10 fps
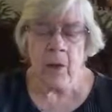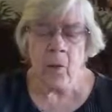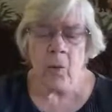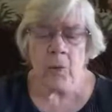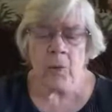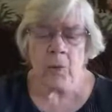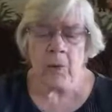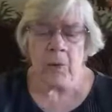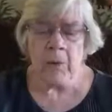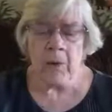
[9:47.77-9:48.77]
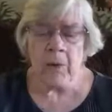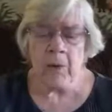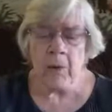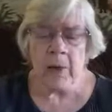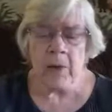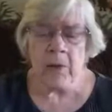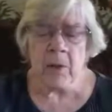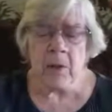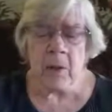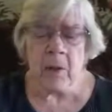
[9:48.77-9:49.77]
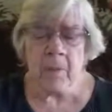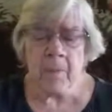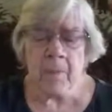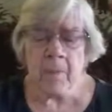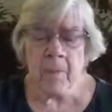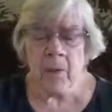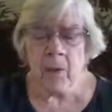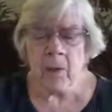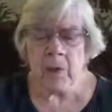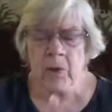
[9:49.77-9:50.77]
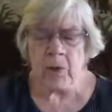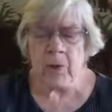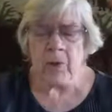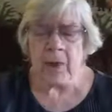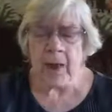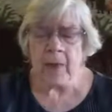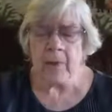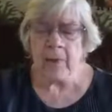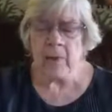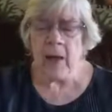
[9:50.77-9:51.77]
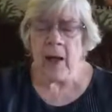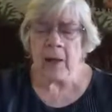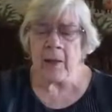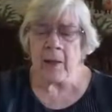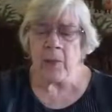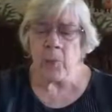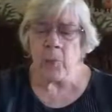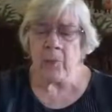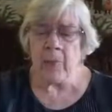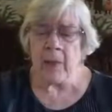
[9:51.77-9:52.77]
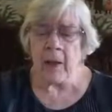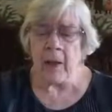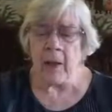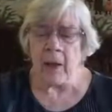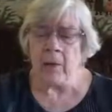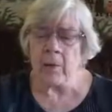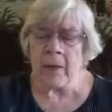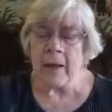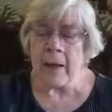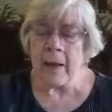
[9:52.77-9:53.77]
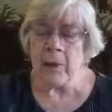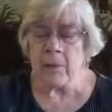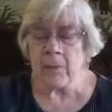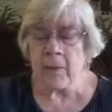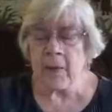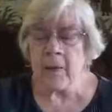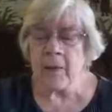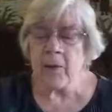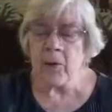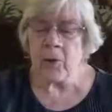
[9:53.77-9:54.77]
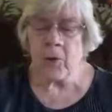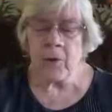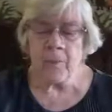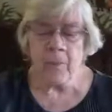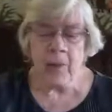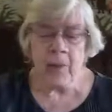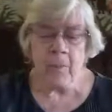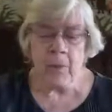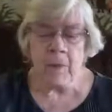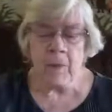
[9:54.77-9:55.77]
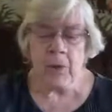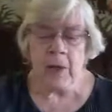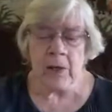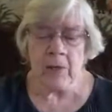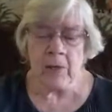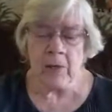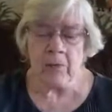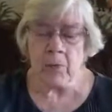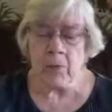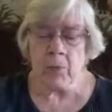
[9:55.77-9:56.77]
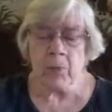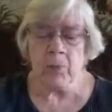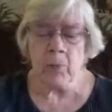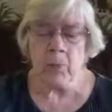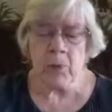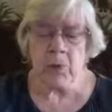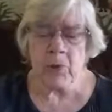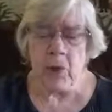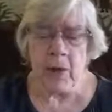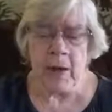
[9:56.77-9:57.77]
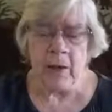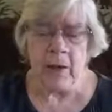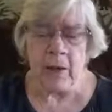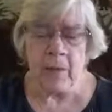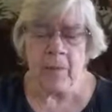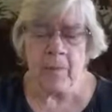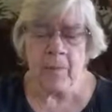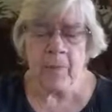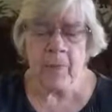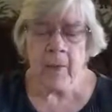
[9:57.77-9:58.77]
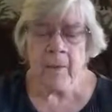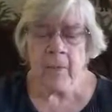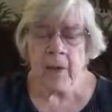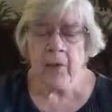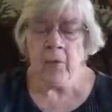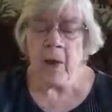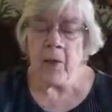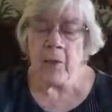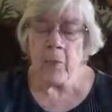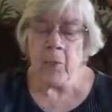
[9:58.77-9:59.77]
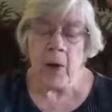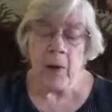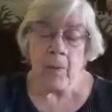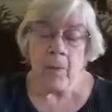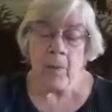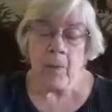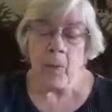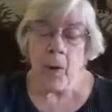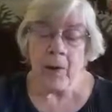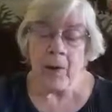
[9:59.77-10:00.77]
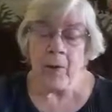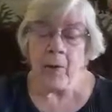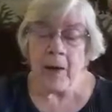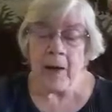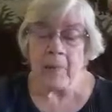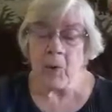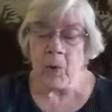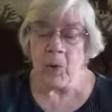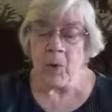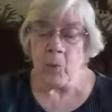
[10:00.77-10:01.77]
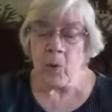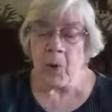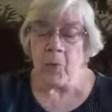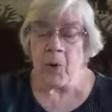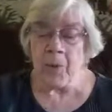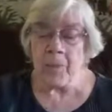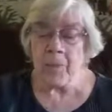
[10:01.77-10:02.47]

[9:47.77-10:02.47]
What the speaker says: "What's sweeping influenza, Ma?" "Where'd you hear that? It's a high-class word for the egg. Girl, maybe you catches it from broom straw, now get." His father bought a riding mower at Walmart,